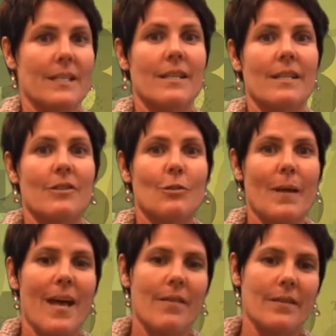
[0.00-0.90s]
teach
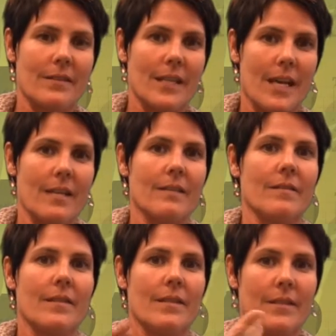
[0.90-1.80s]
math and
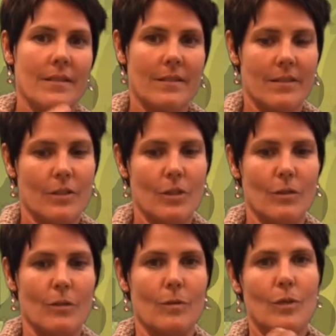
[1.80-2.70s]
science
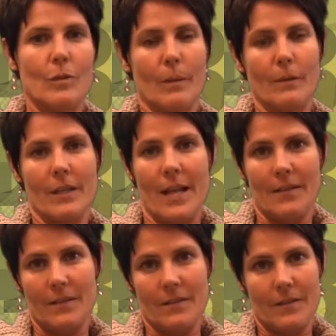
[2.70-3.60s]
to 2 separate
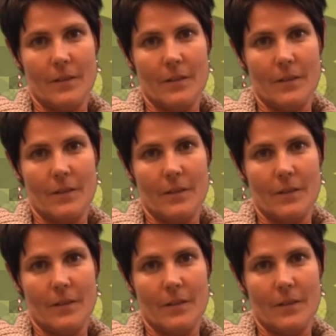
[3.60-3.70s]
classes,